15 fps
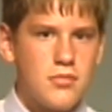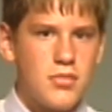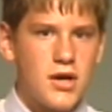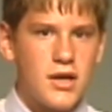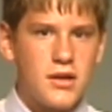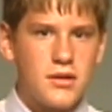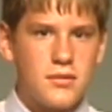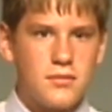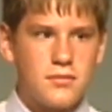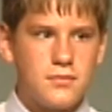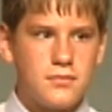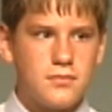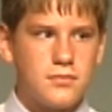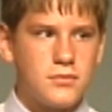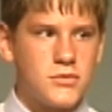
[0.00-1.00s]
But
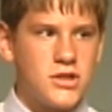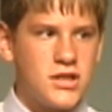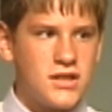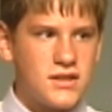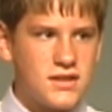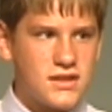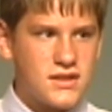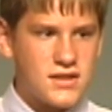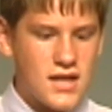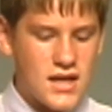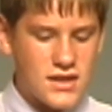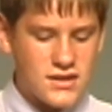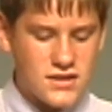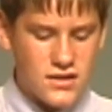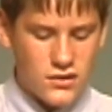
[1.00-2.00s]
Jesus
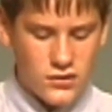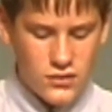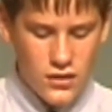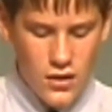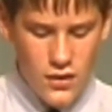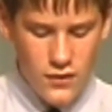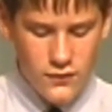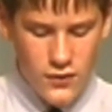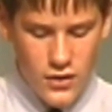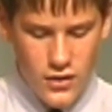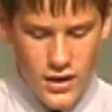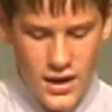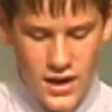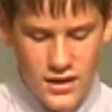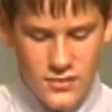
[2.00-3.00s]
says to love
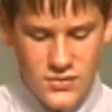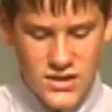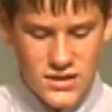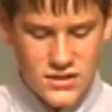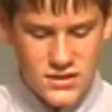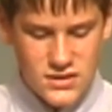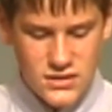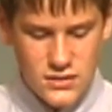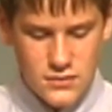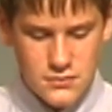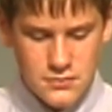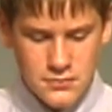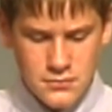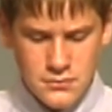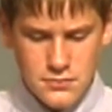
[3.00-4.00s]
our enemies.
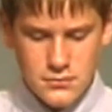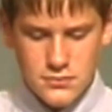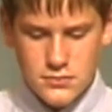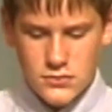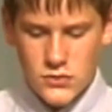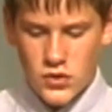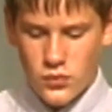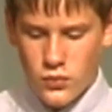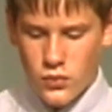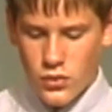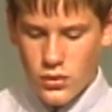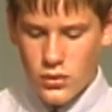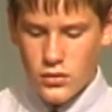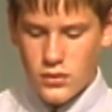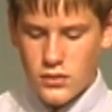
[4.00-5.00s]

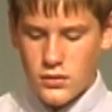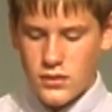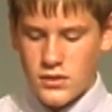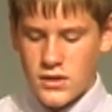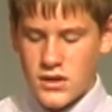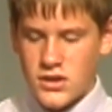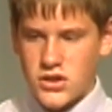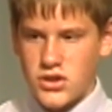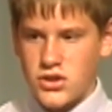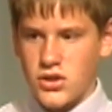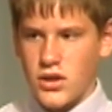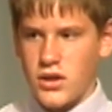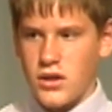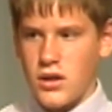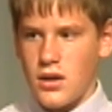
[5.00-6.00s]
This
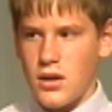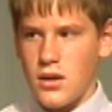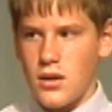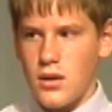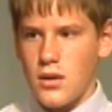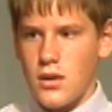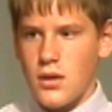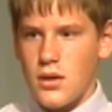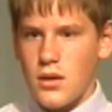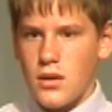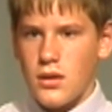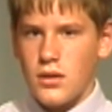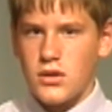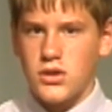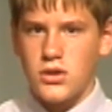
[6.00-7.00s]
should
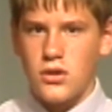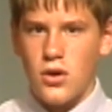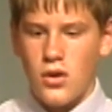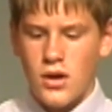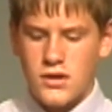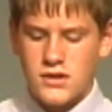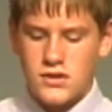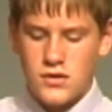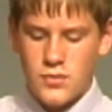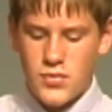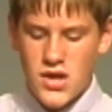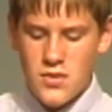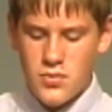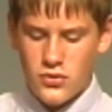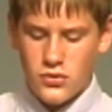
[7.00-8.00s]
cause the
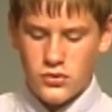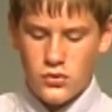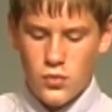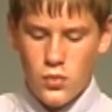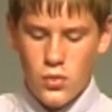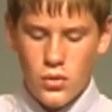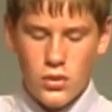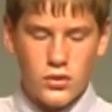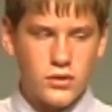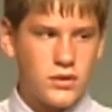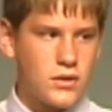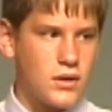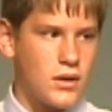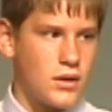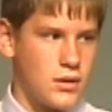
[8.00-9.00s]
people in the world
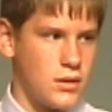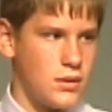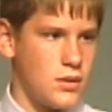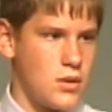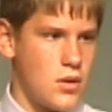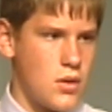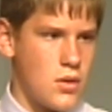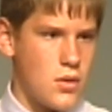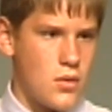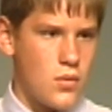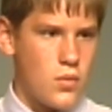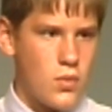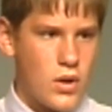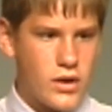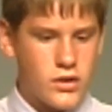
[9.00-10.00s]
to
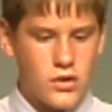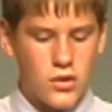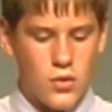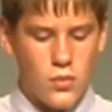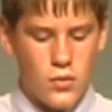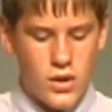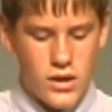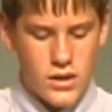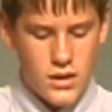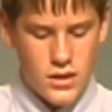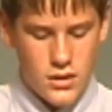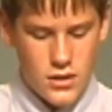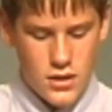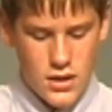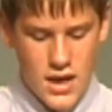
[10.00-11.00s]
wonder what
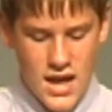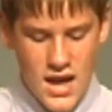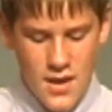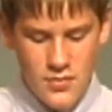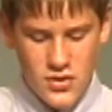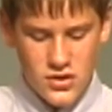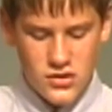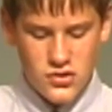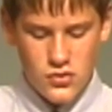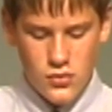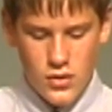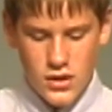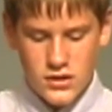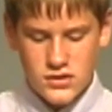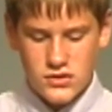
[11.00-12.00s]
happened
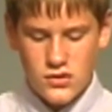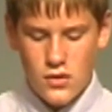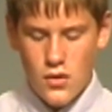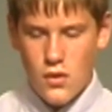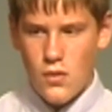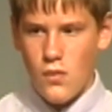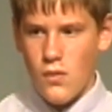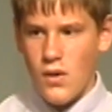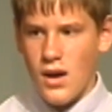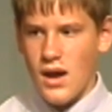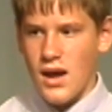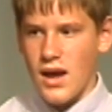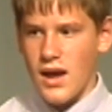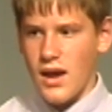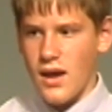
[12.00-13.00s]
to us.
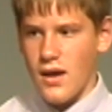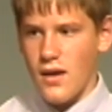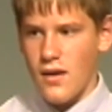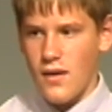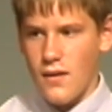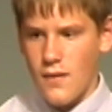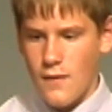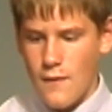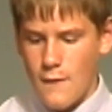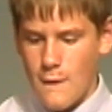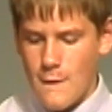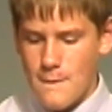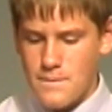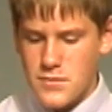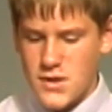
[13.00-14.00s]
Why?
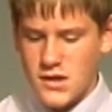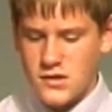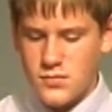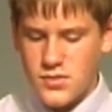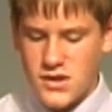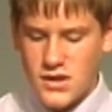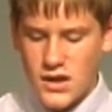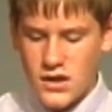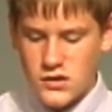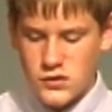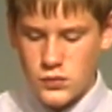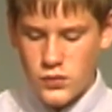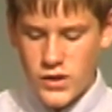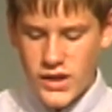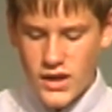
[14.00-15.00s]
It's
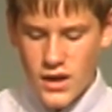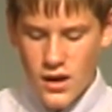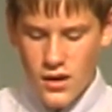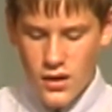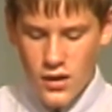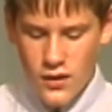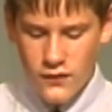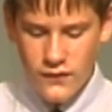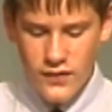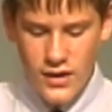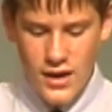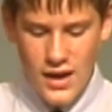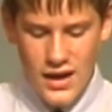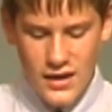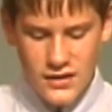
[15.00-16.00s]
because we are of
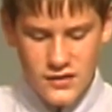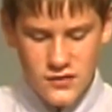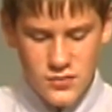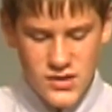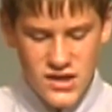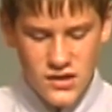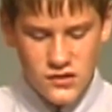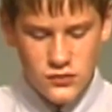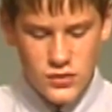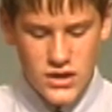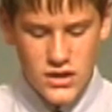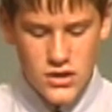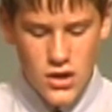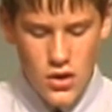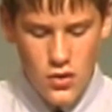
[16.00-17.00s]
God. It's because we
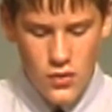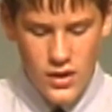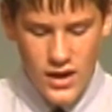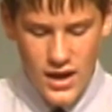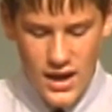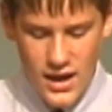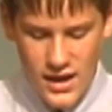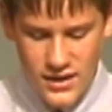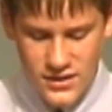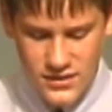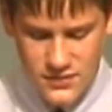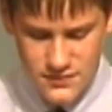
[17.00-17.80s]
know God.